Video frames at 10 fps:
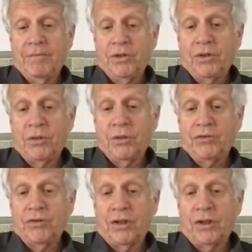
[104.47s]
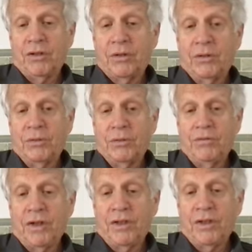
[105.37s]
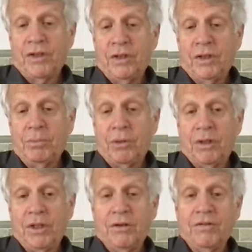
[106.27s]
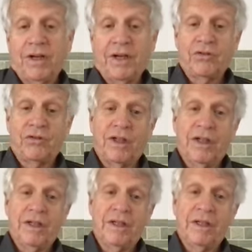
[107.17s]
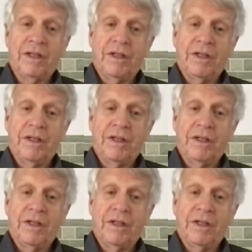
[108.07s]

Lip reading: Jonas Salk, who invented the polio vaccine.